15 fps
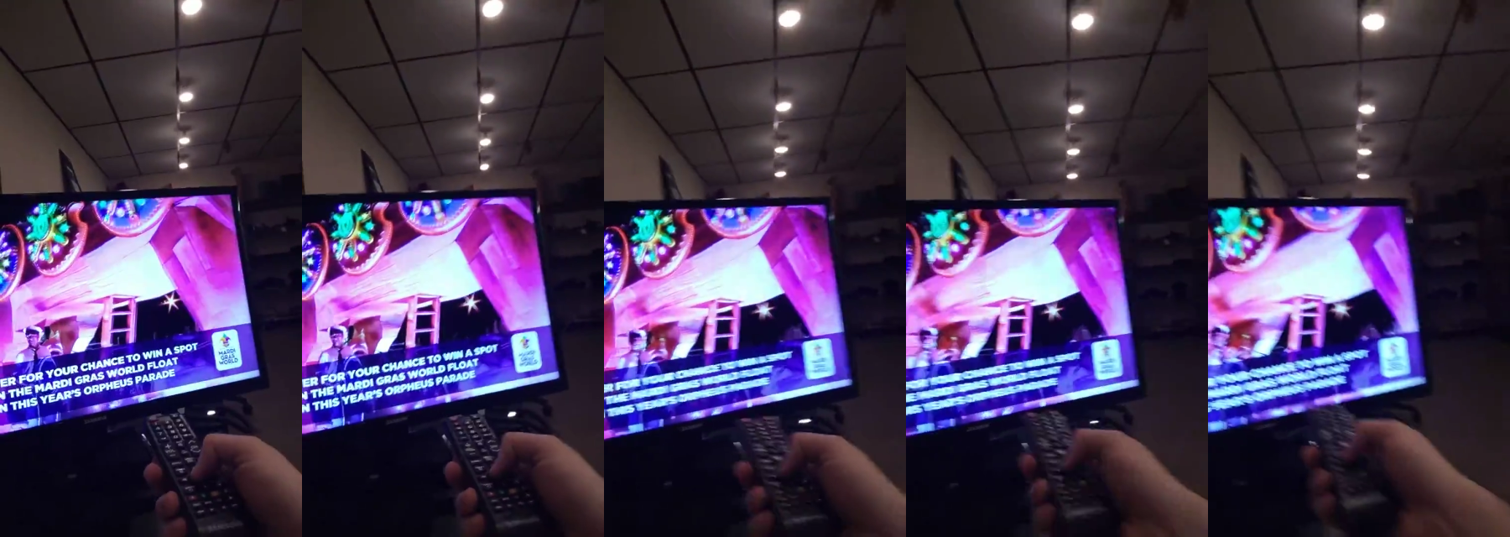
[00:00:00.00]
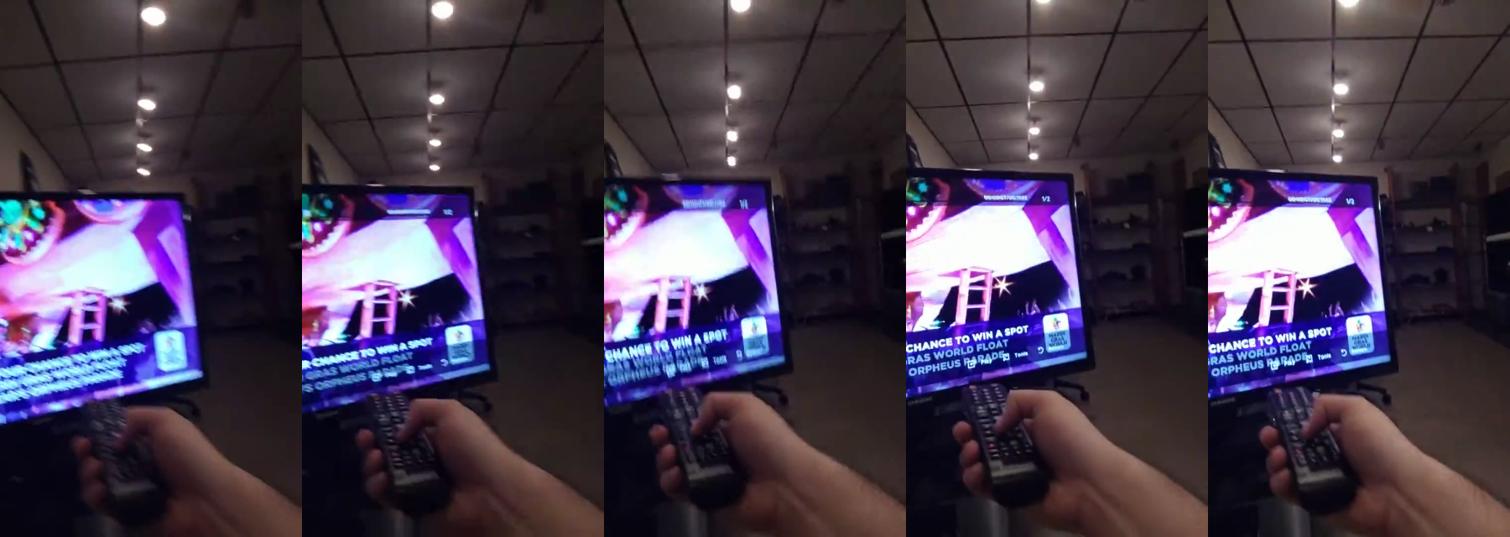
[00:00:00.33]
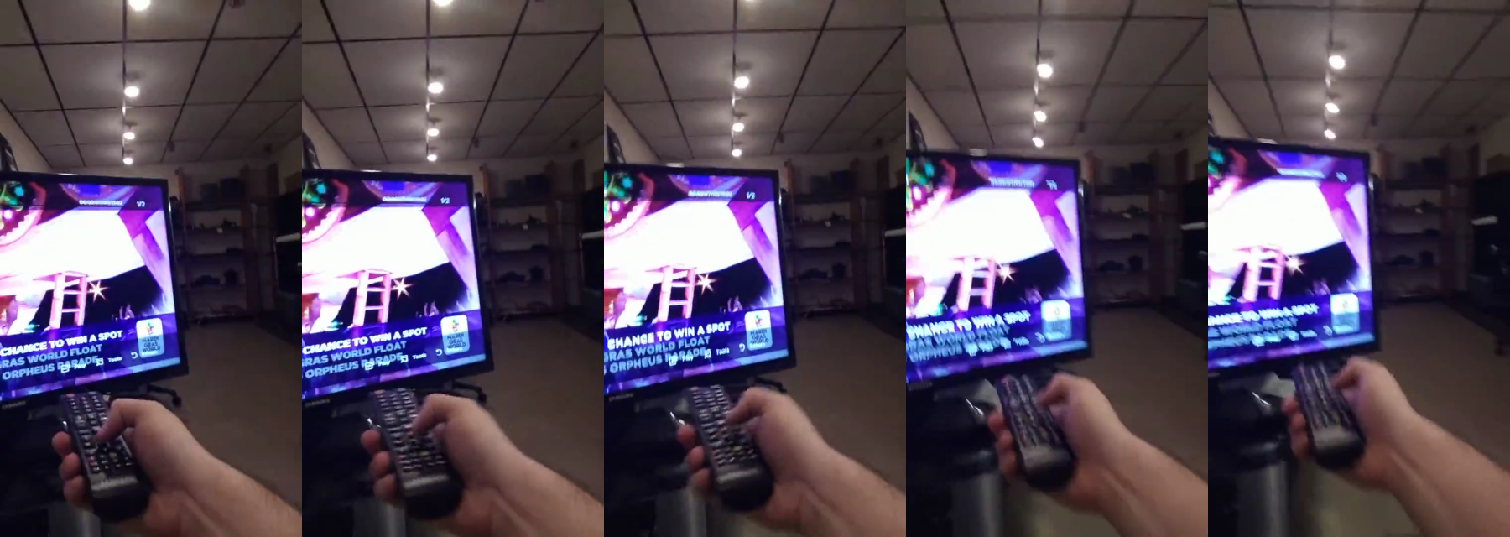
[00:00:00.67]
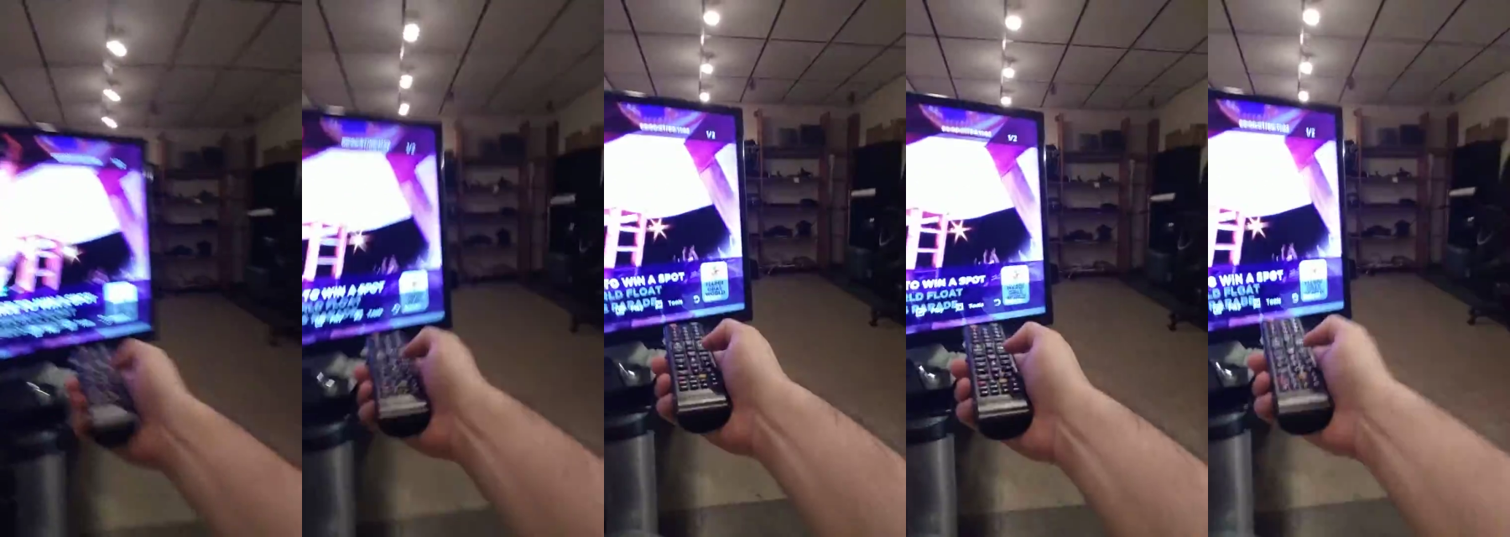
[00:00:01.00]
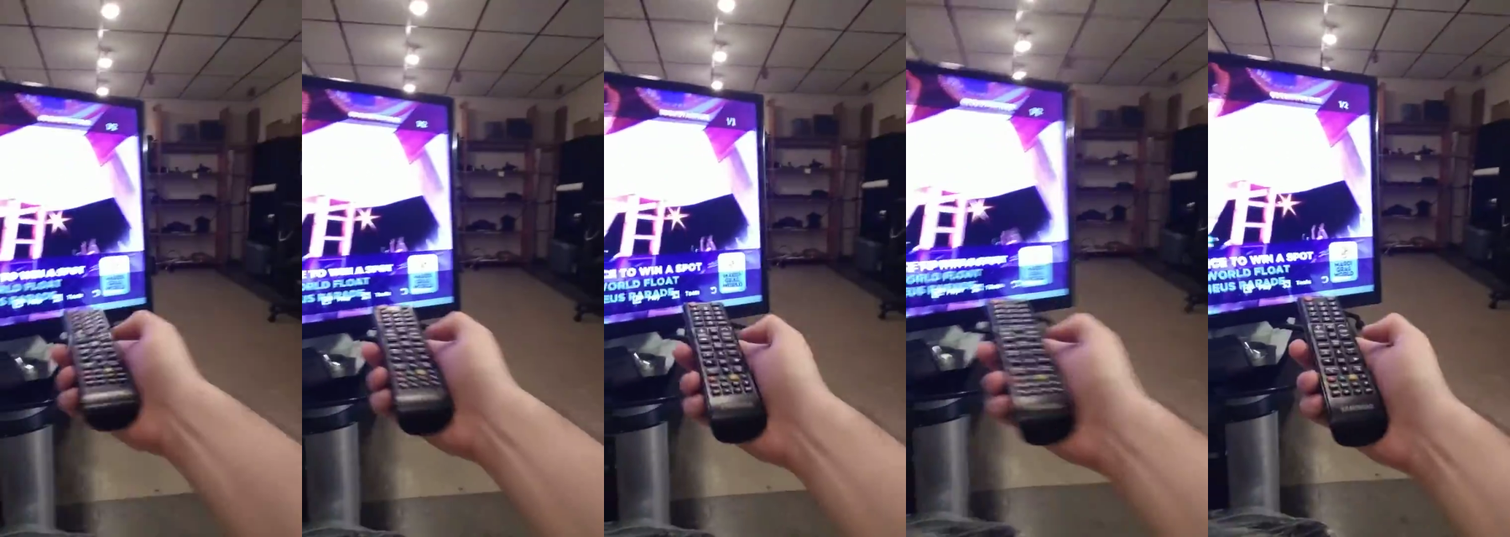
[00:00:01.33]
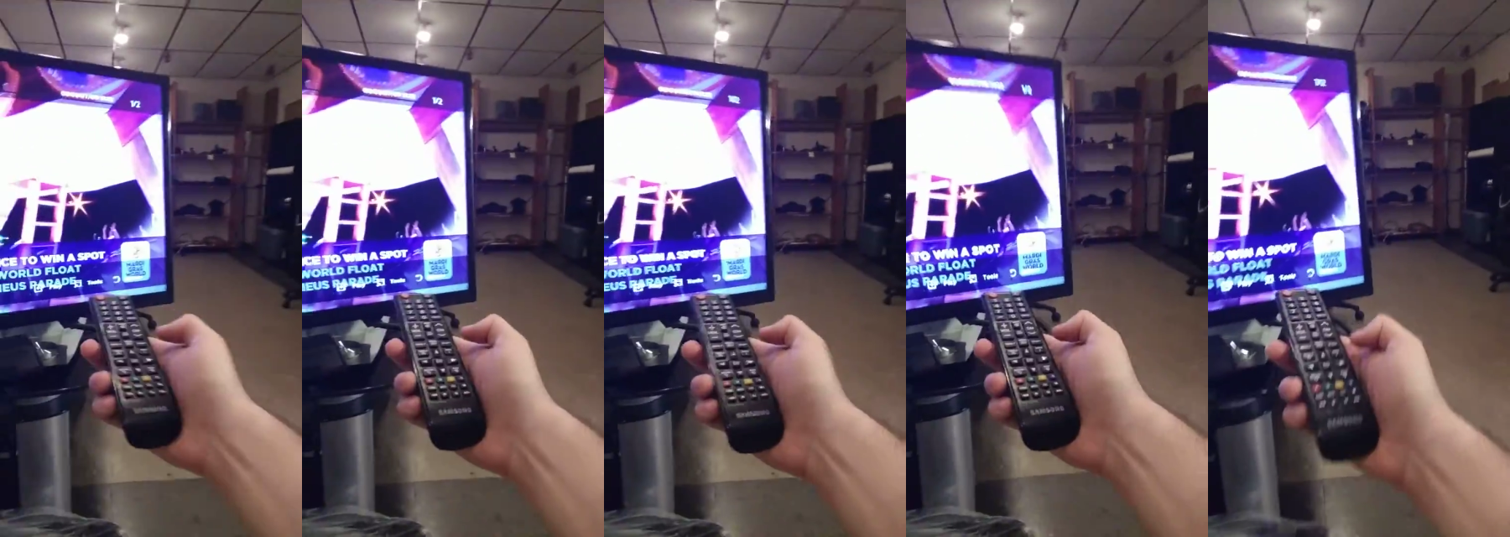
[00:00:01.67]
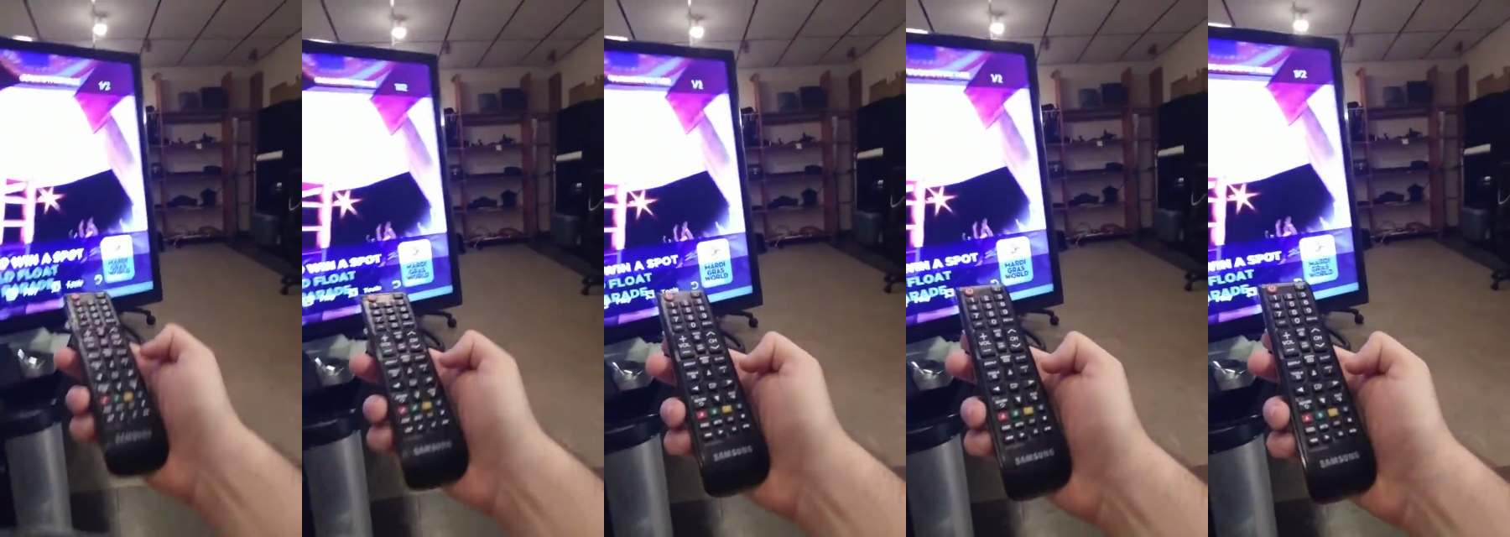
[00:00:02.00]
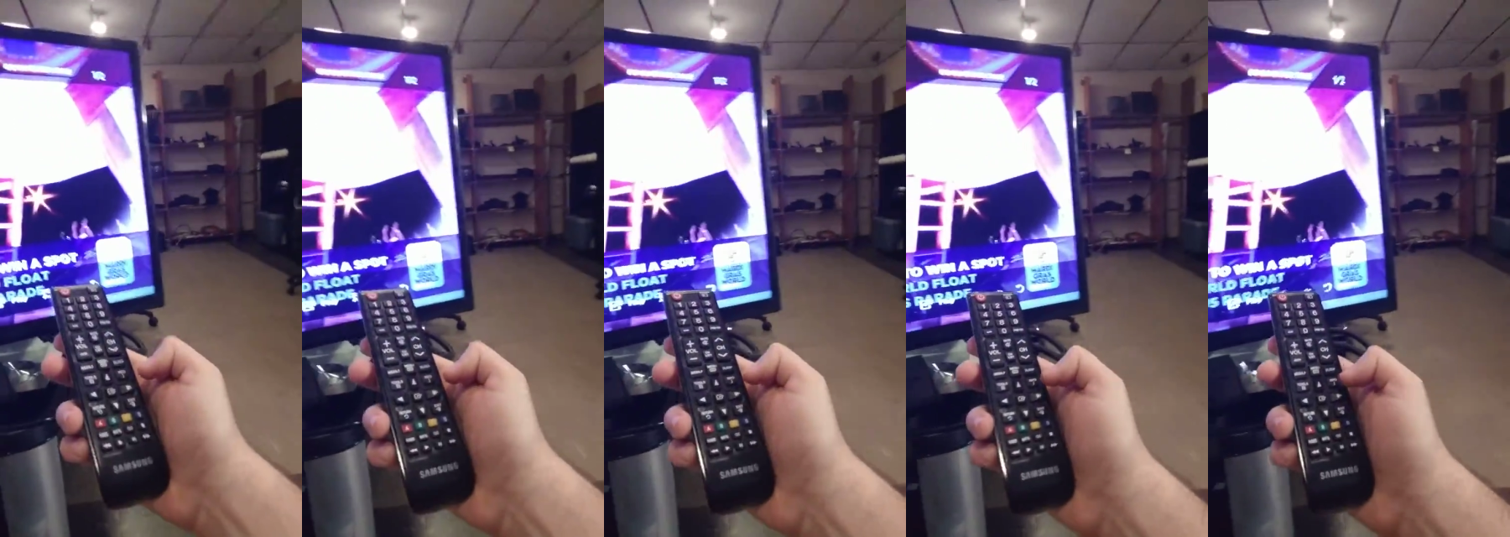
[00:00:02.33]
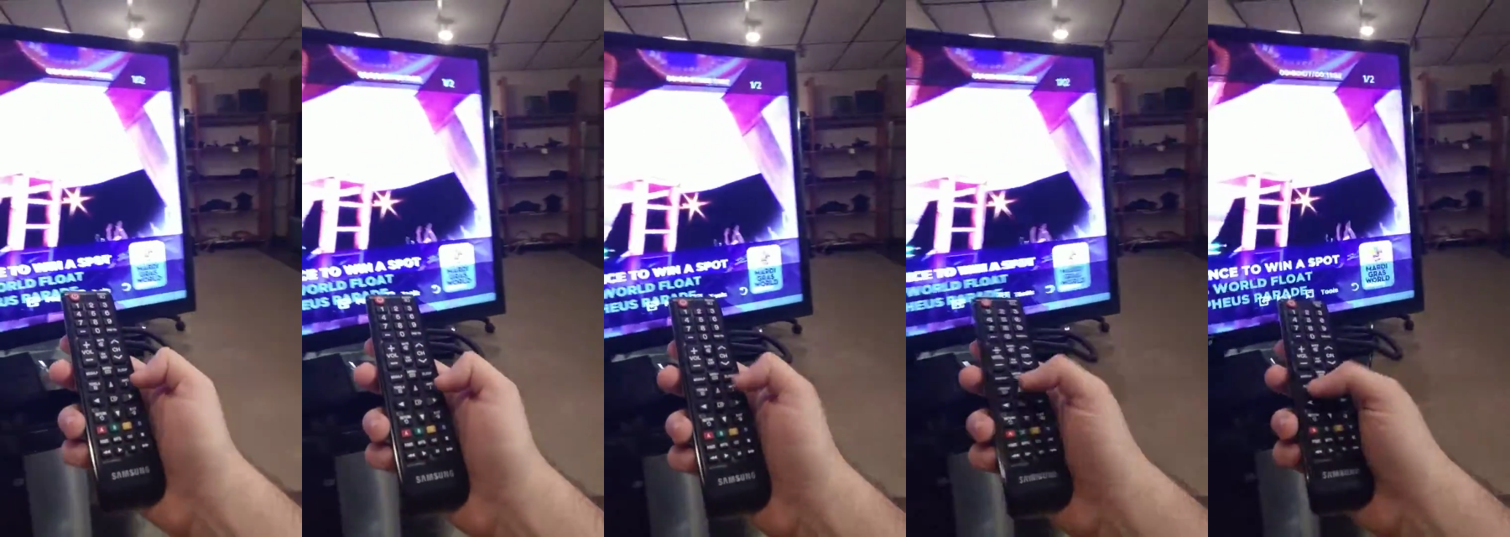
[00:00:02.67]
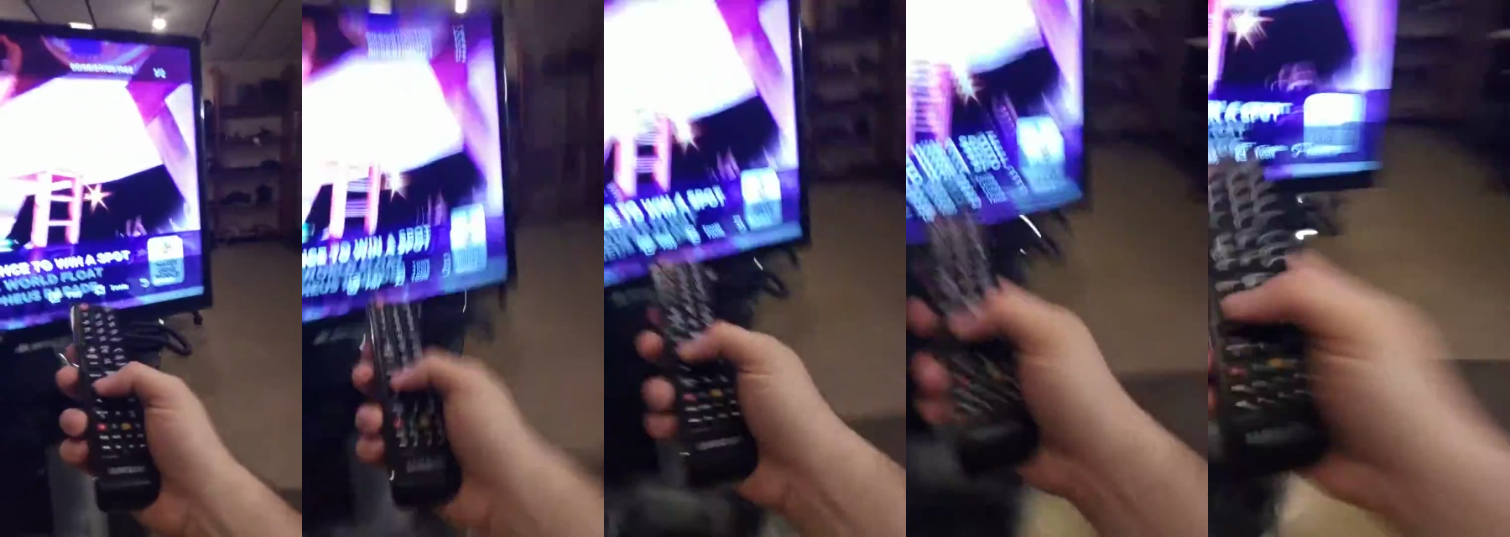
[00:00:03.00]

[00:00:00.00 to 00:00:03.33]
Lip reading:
[unreadable: no face in view]